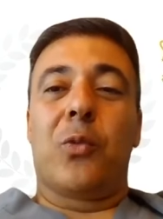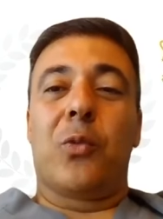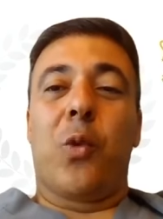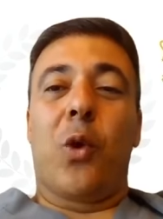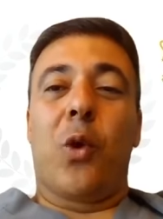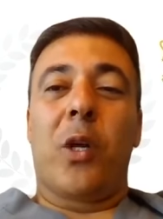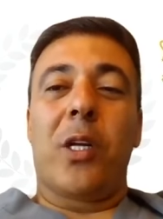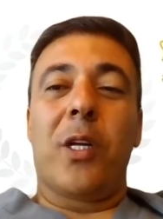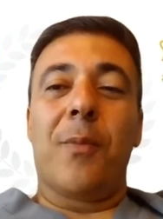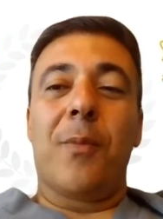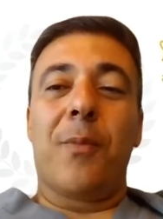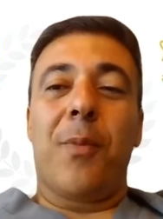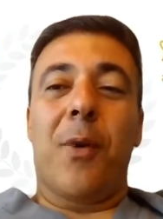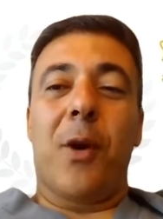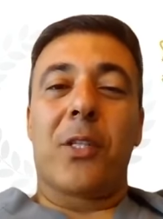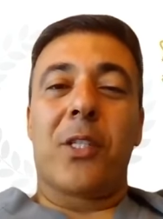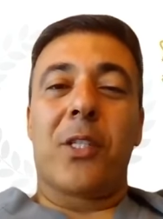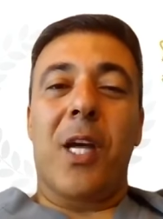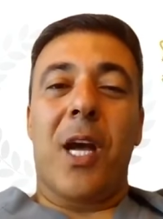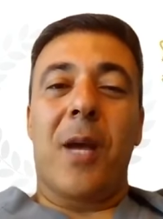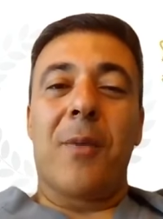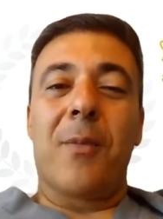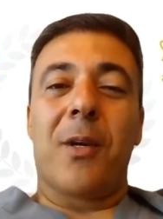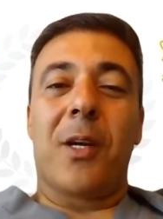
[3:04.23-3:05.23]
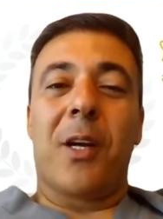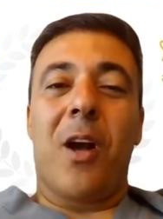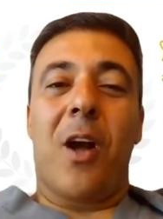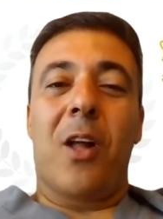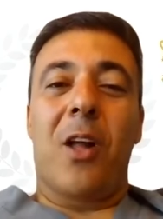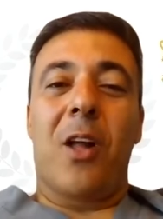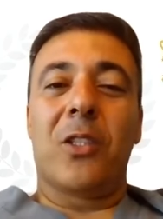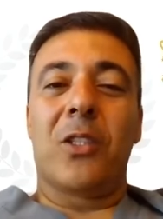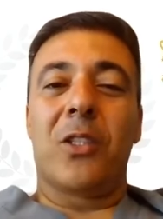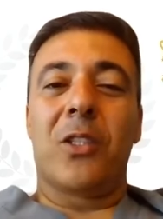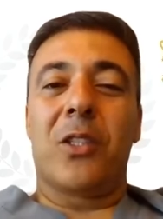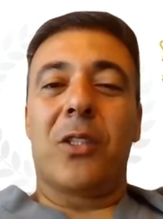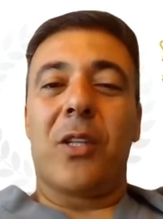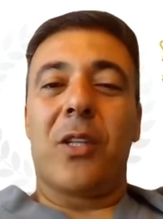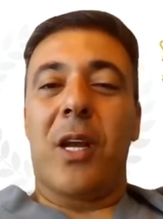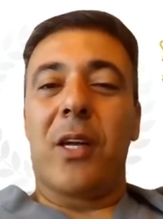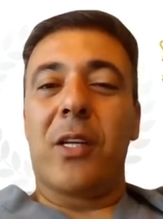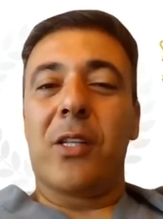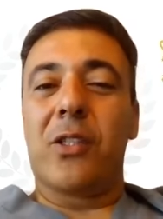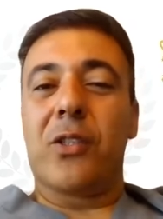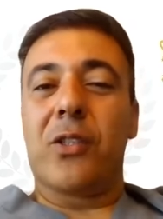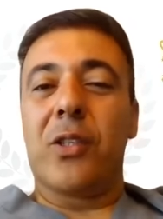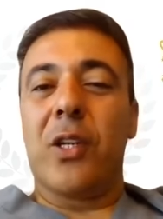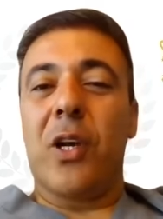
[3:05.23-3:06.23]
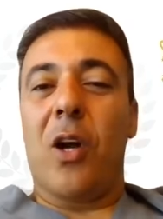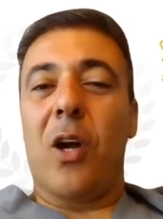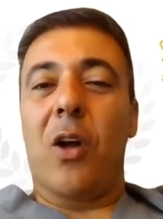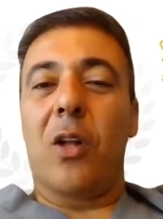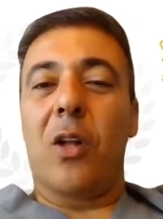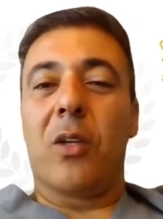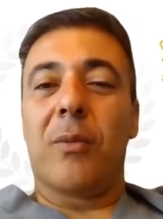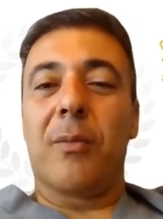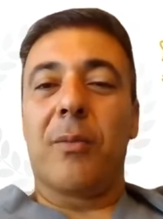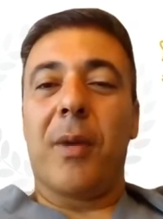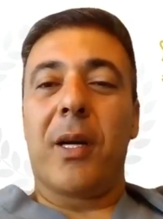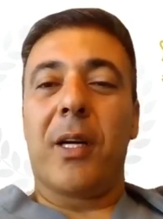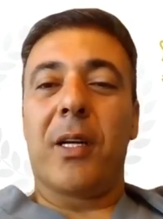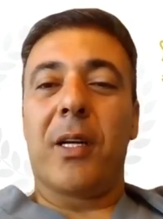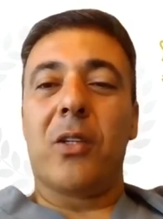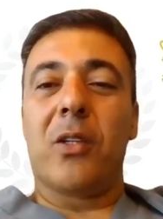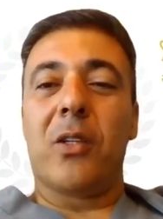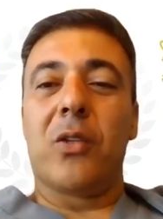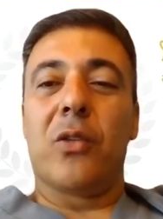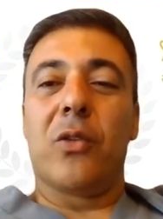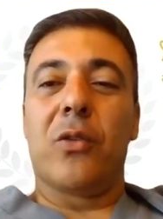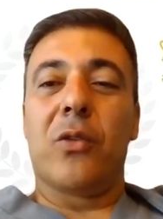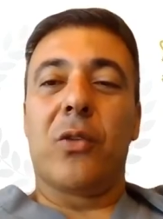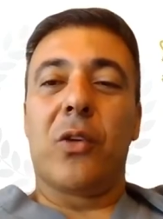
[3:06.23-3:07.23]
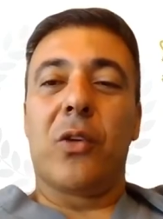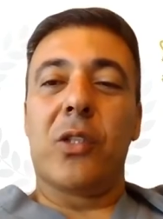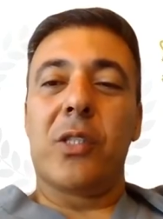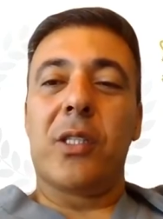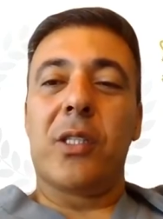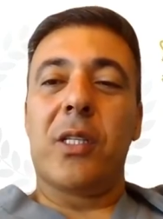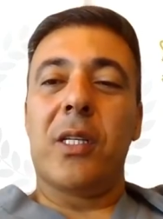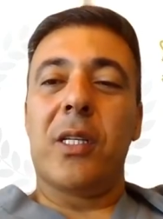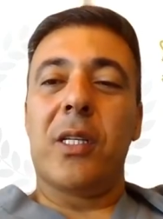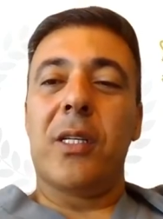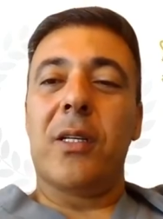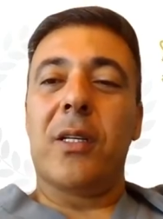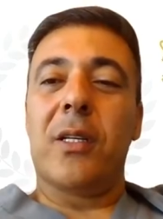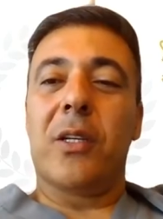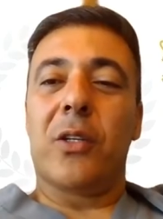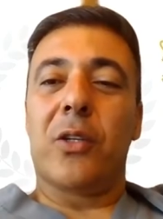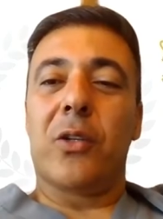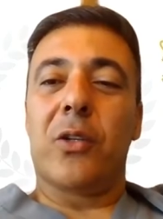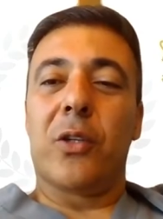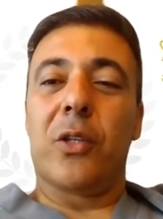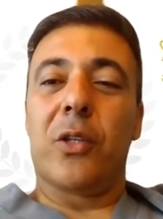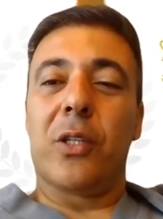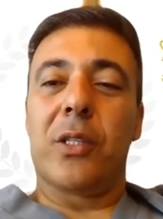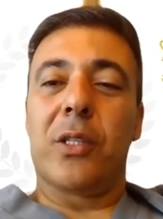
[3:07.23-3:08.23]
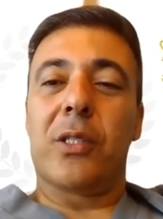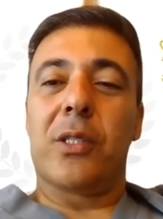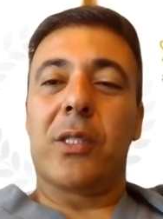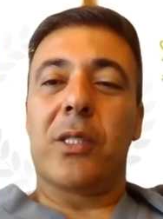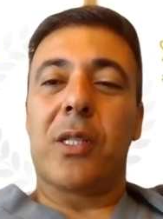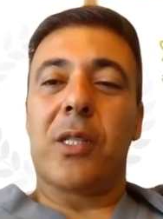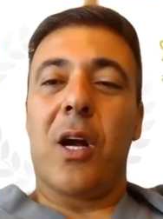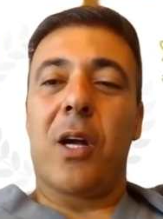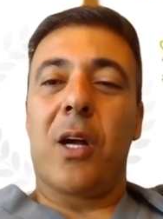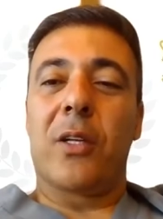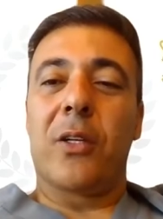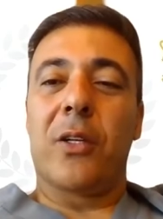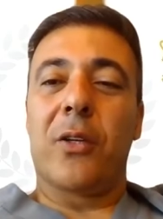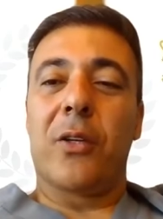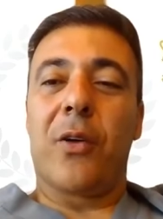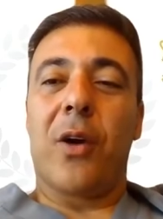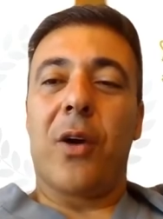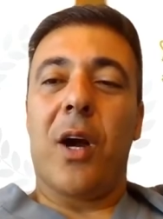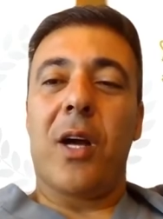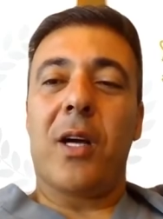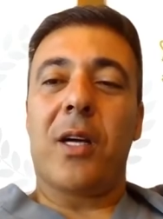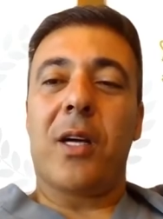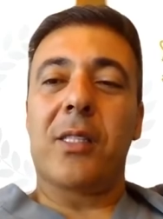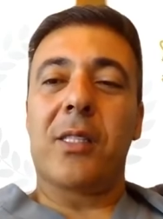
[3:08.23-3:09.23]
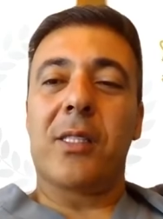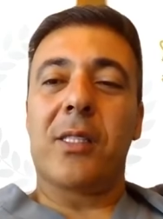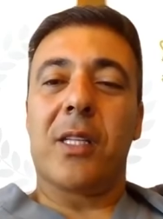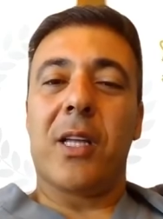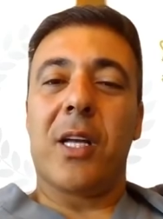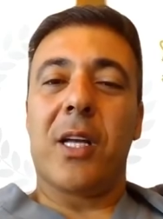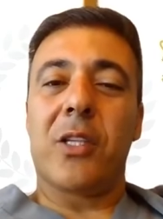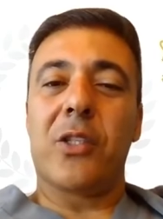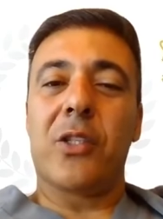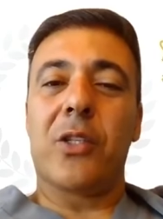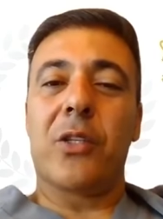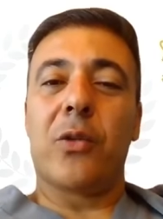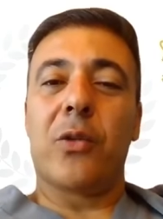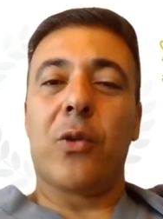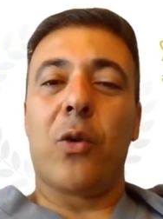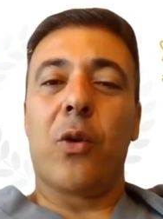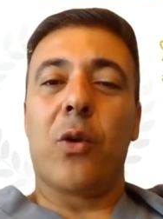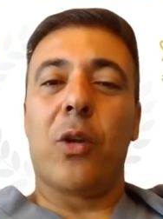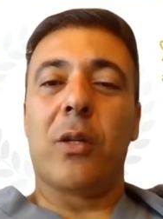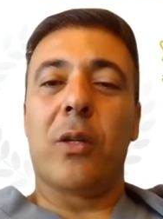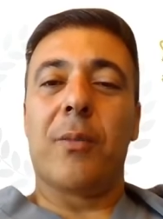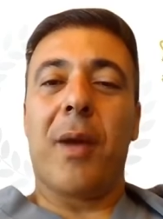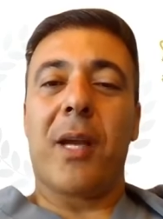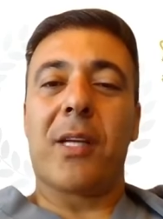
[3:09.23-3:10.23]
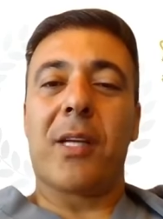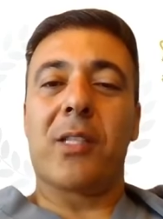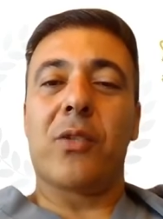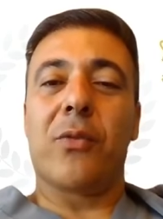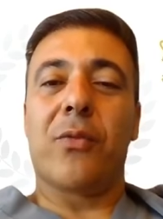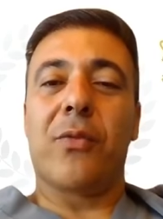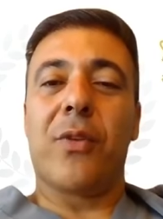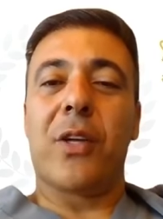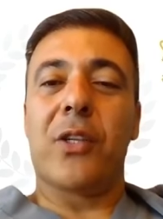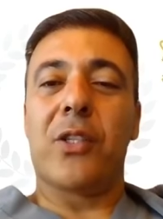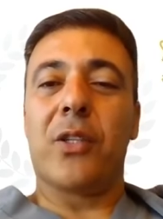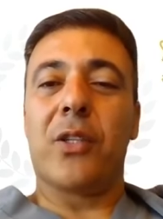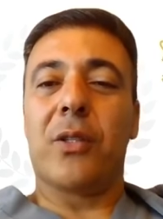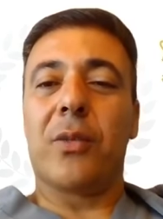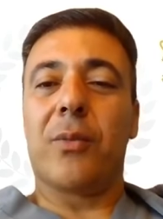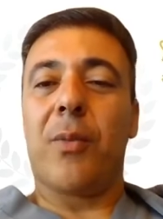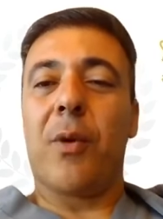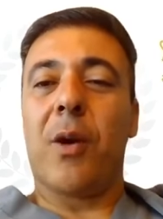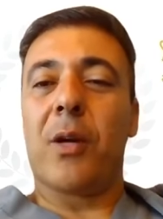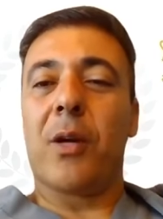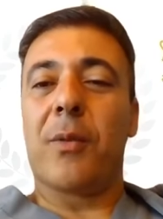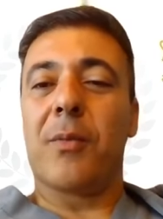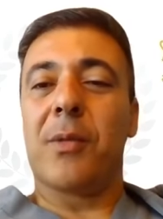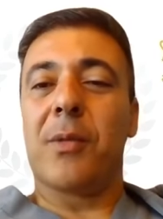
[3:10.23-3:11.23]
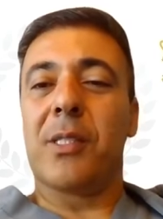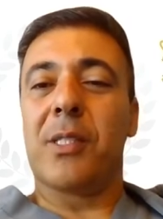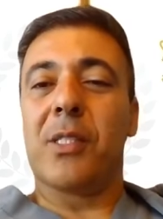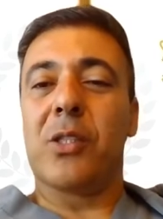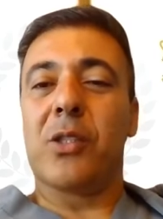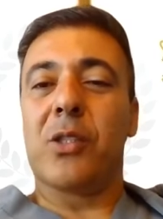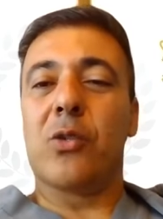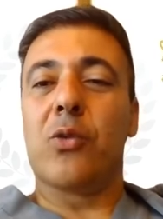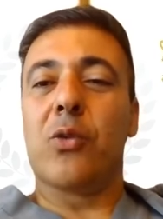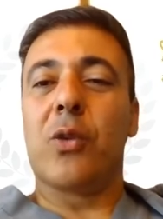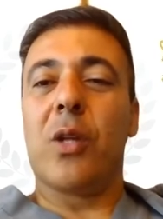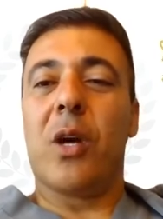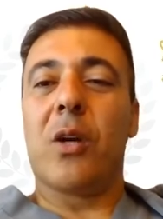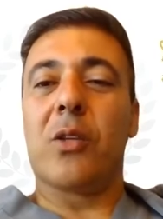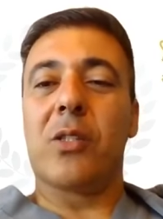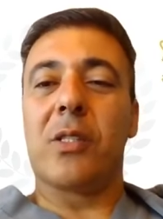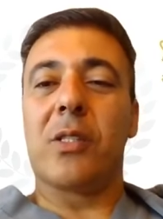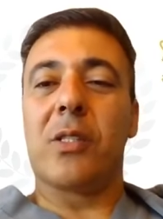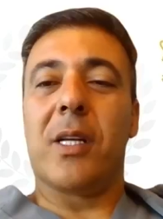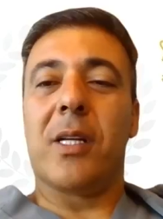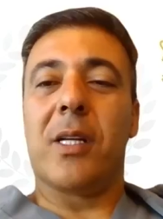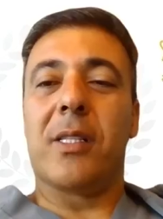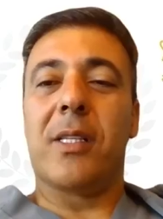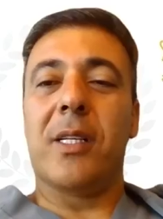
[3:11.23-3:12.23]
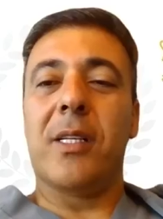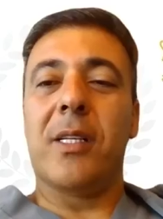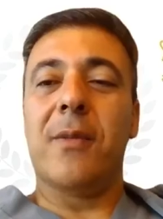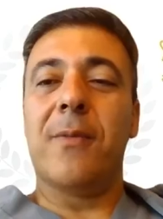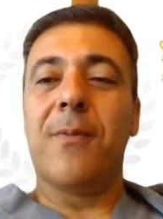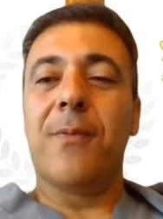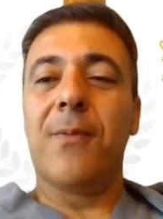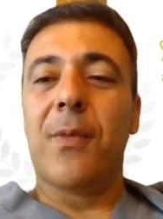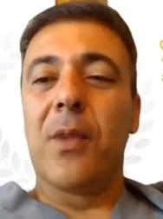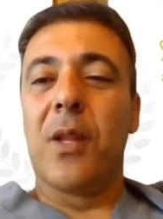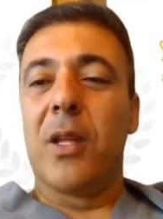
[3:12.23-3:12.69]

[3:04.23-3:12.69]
working part-time in college dentistry, Haller Medical University, Kurdistan, Iraq, as a lecturer in oral and maxillofacial department since two thousand eighteen.